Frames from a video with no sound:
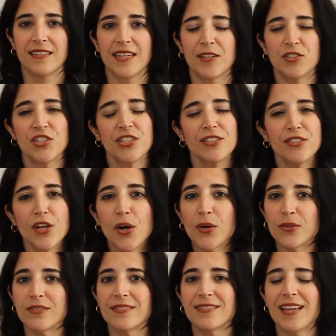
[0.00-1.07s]
Now just
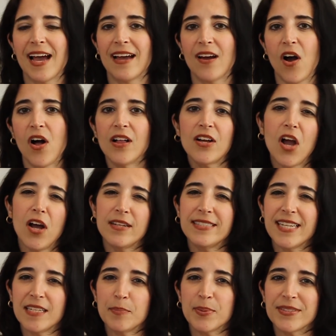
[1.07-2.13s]
note that all
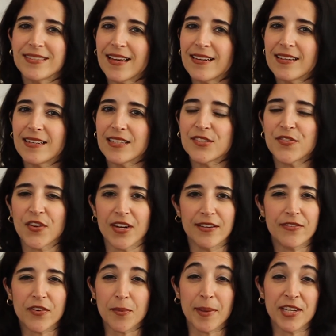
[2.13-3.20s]
content presented is for
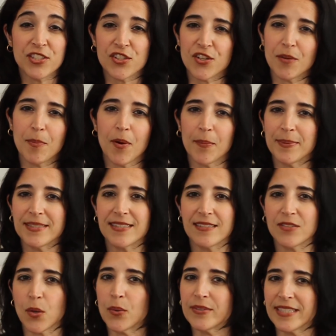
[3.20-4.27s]
informational
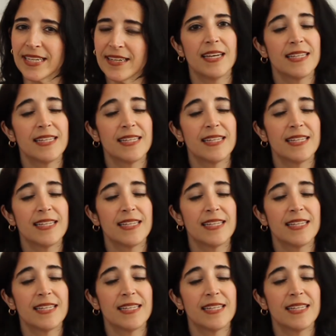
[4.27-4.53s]
purposes only.